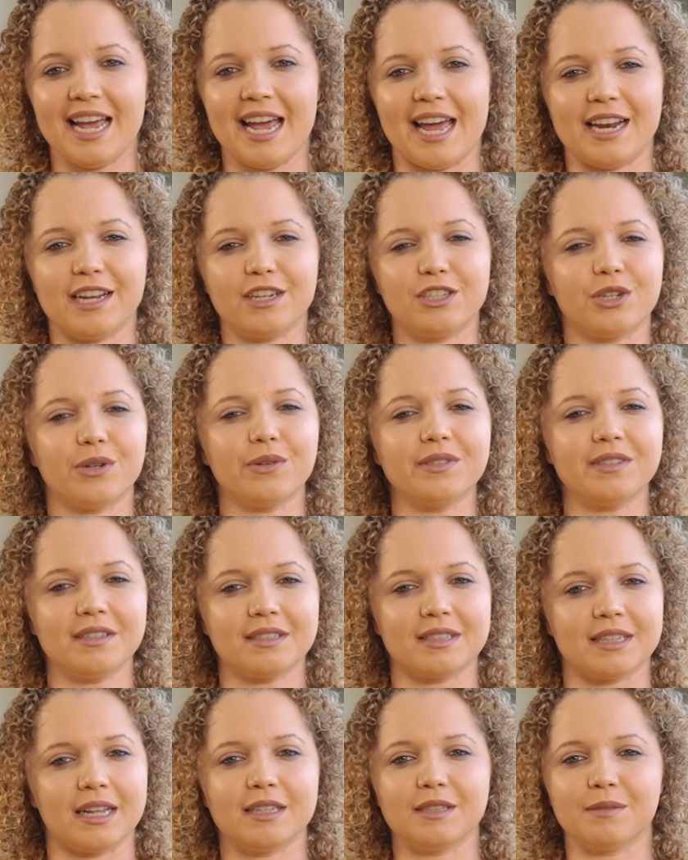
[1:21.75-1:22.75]
And I chose
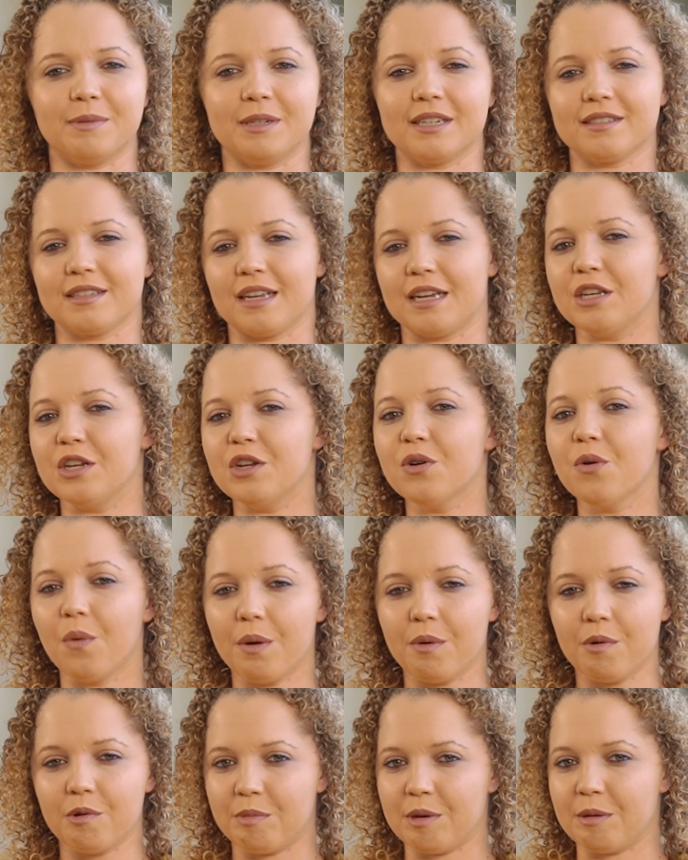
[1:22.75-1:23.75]
this lens because I knew
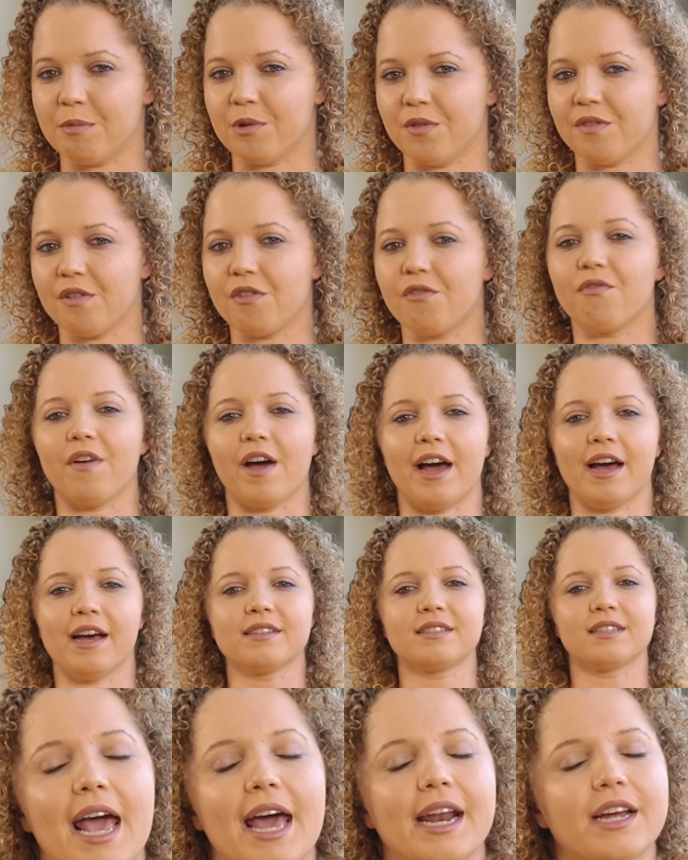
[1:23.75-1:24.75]
we would be moving
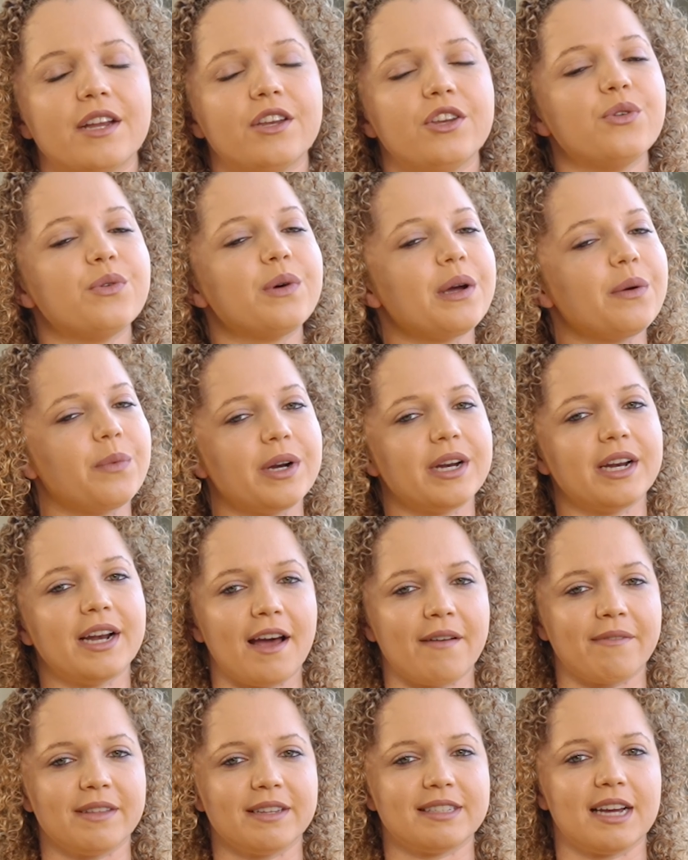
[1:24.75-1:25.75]
fast and I knew I wouldn't
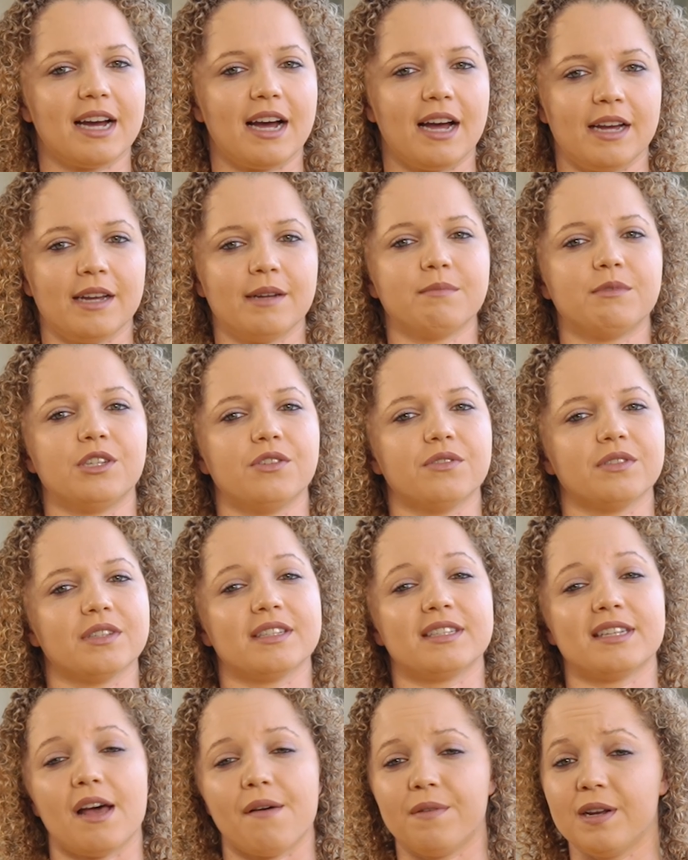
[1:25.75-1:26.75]
have the time to use a
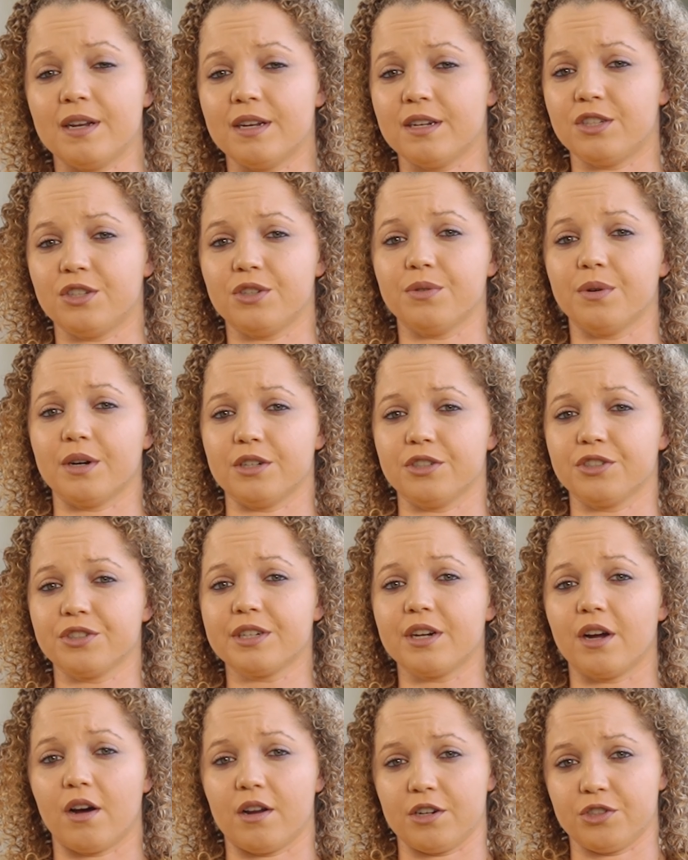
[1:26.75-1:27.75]

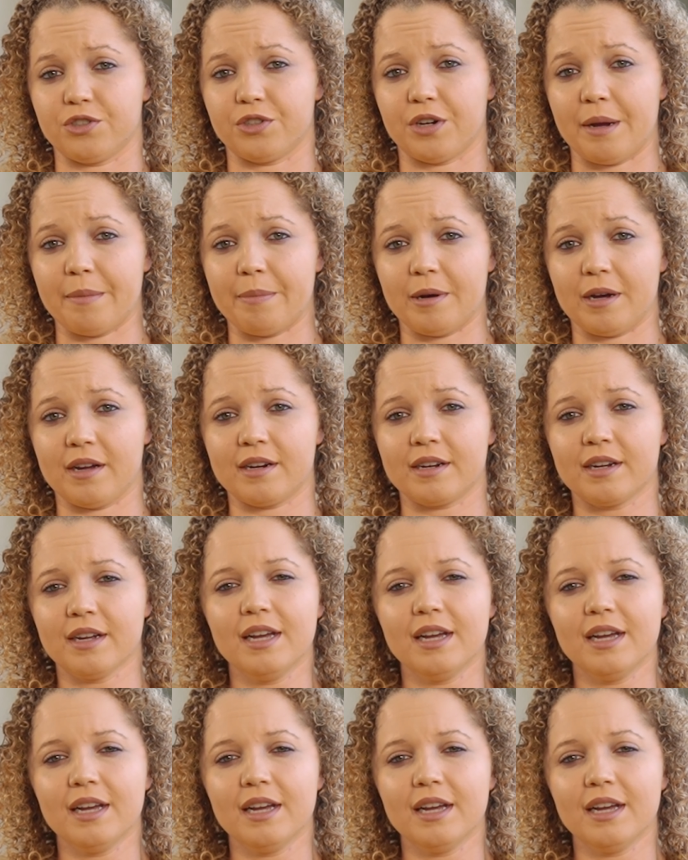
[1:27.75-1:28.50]
70-200 on a tripod.